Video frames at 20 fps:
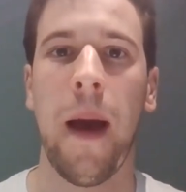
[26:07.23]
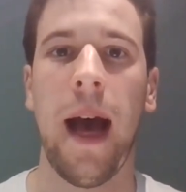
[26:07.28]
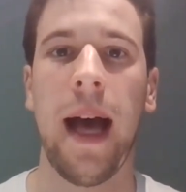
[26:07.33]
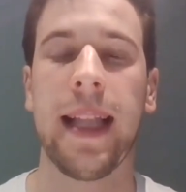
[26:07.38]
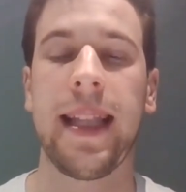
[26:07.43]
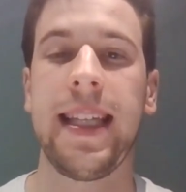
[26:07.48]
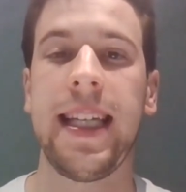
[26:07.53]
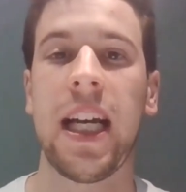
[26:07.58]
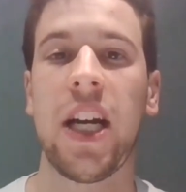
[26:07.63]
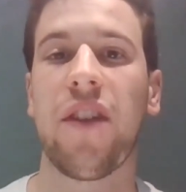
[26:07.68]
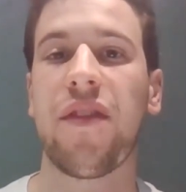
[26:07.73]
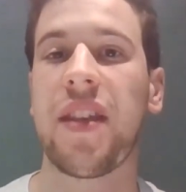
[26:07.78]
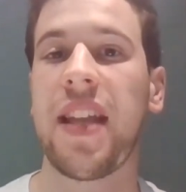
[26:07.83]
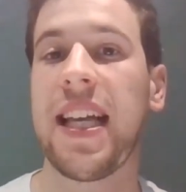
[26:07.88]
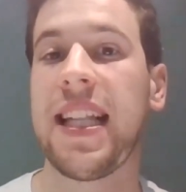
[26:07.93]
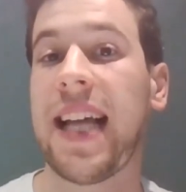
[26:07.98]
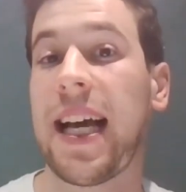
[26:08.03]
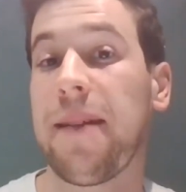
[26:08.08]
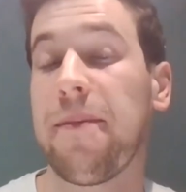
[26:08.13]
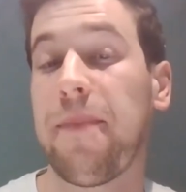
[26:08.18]
At the end of the
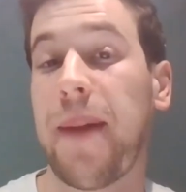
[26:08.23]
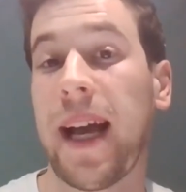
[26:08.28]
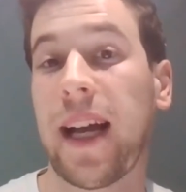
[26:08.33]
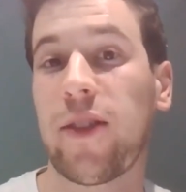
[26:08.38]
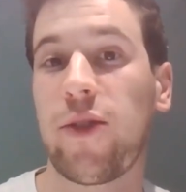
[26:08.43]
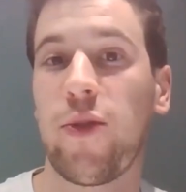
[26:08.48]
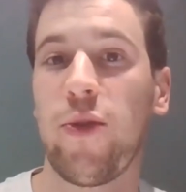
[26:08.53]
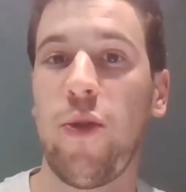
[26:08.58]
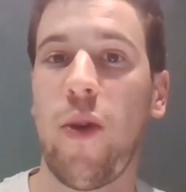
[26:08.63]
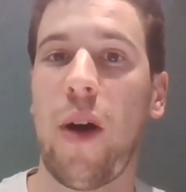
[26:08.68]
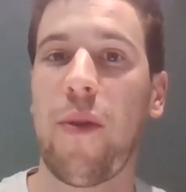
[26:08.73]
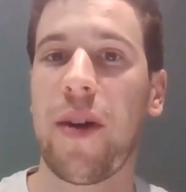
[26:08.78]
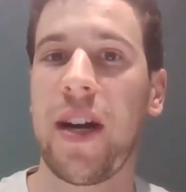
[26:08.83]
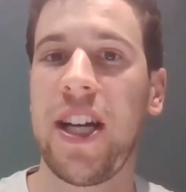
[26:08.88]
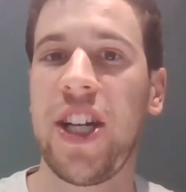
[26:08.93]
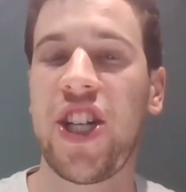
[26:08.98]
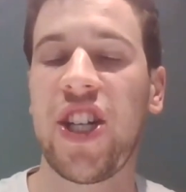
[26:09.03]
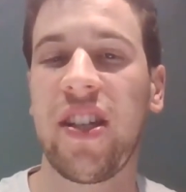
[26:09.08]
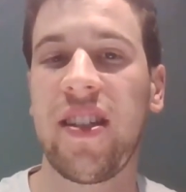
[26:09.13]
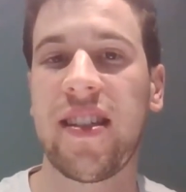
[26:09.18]
day, tying back to our
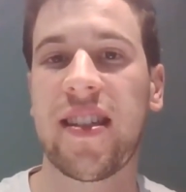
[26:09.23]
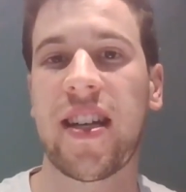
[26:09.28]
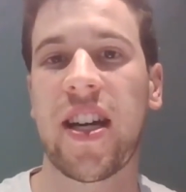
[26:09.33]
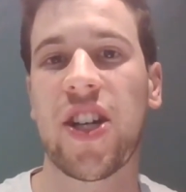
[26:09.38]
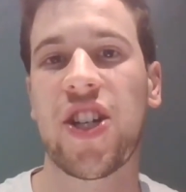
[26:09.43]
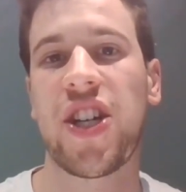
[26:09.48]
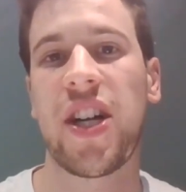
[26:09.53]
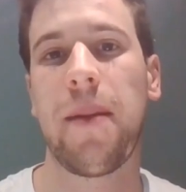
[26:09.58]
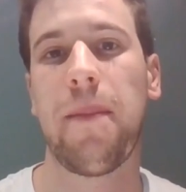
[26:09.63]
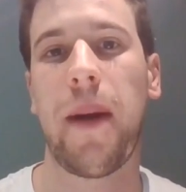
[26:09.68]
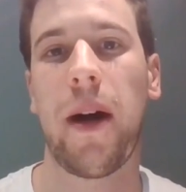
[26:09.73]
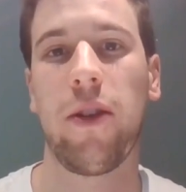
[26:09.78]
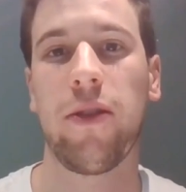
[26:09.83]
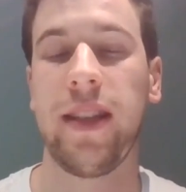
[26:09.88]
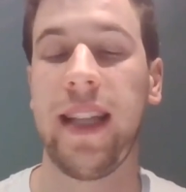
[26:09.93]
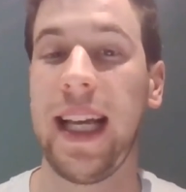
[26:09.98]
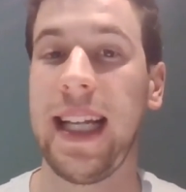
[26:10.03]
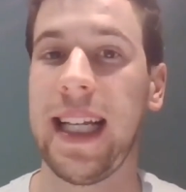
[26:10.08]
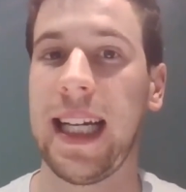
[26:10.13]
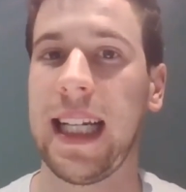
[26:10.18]
initial discussion
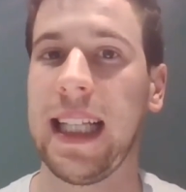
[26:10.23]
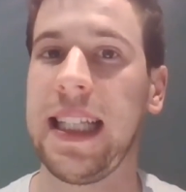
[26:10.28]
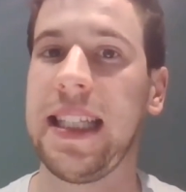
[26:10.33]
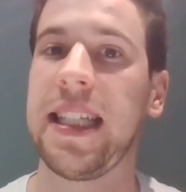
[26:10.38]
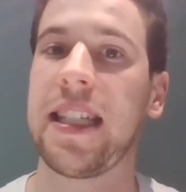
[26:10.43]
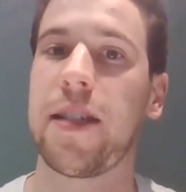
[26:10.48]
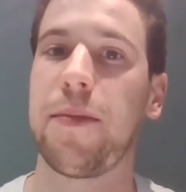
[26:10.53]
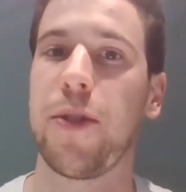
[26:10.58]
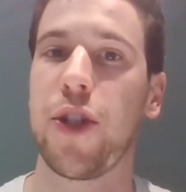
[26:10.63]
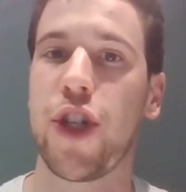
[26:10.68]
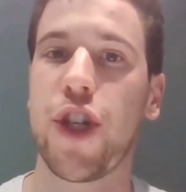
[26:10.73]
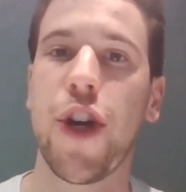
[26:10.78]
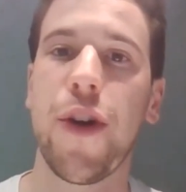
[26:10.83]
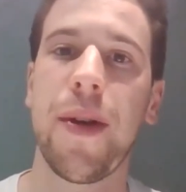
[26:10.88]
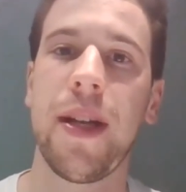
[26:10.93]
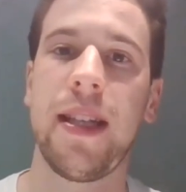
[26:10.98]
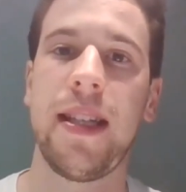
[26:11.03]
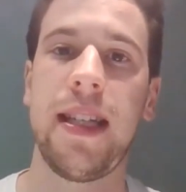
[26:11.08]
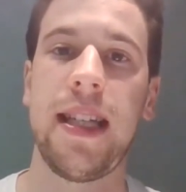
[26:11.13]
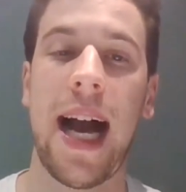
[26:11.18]
about data analytics
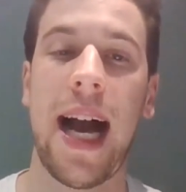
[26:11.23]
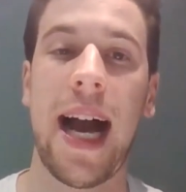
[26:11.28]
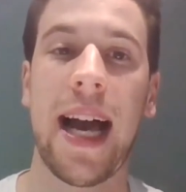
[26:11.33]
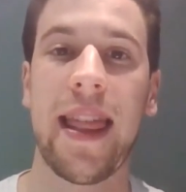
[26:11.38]
maturity,